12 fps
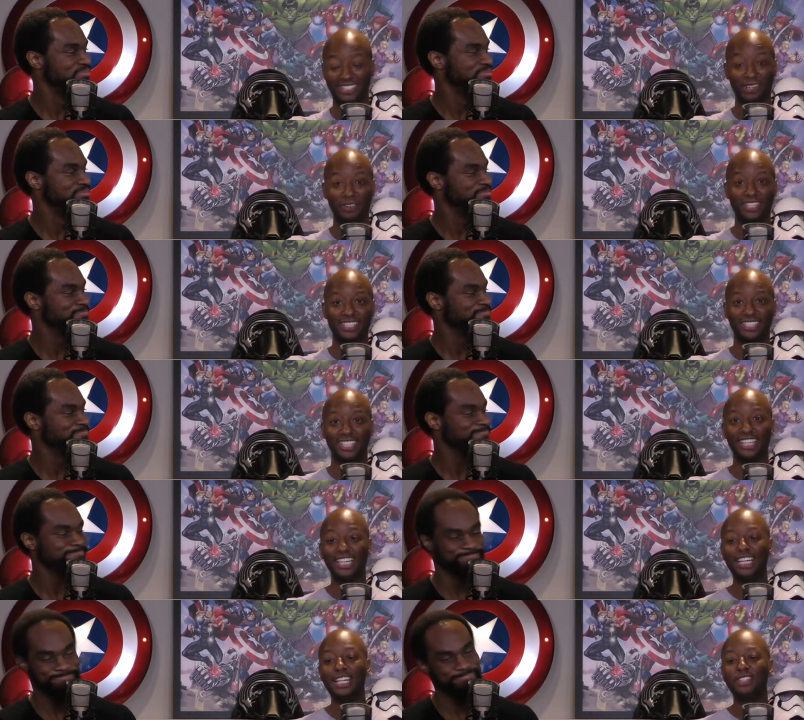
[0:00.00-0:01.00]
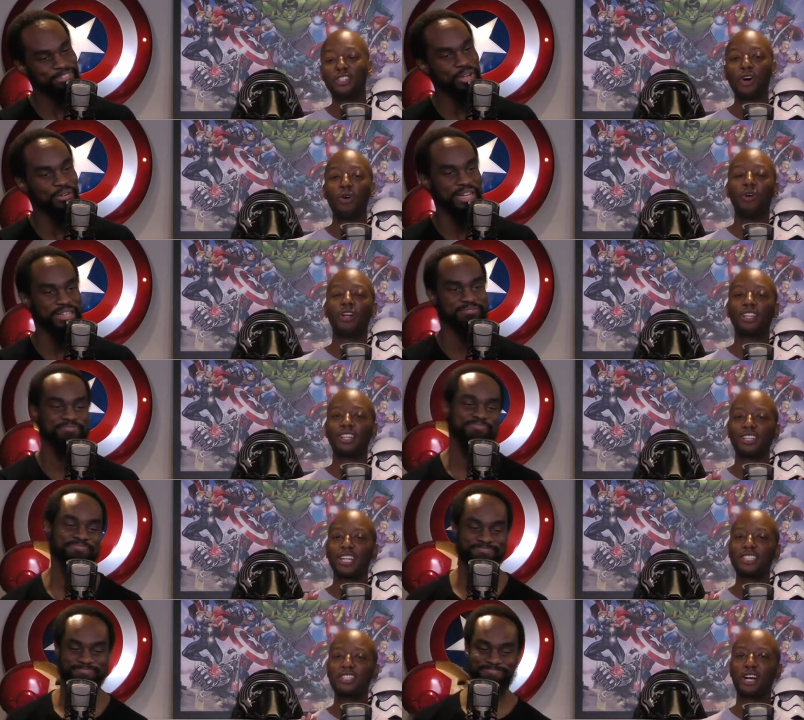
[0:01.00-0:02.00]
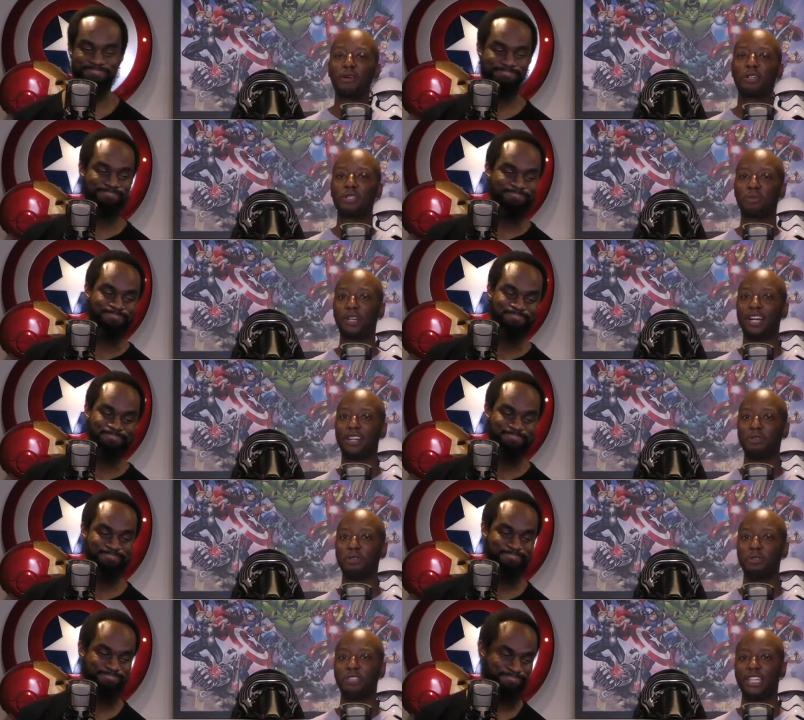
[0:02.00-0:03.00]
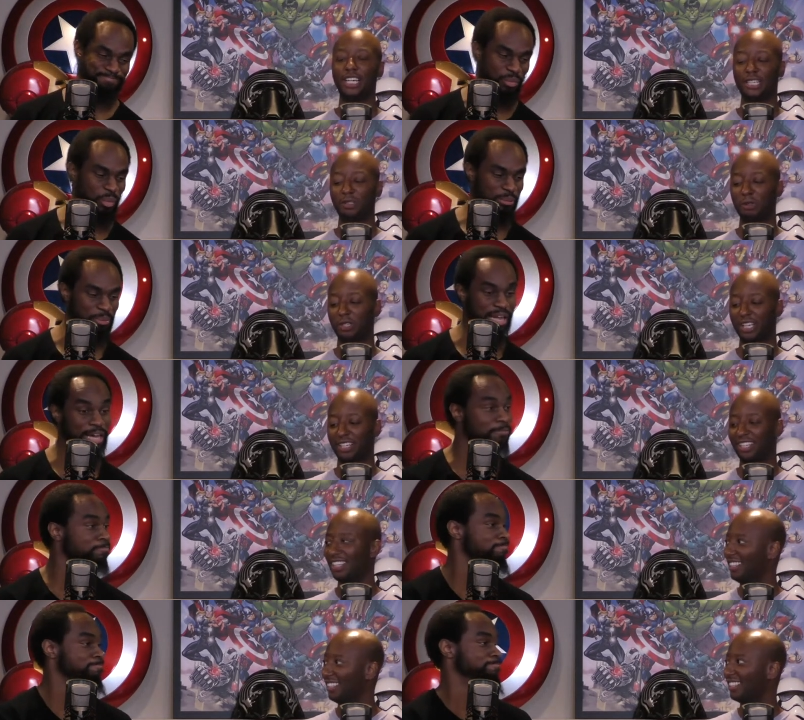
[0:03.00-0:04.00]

Speaker 1: is the question so okay. let's talk about the plot of the movie and then what we'll plot?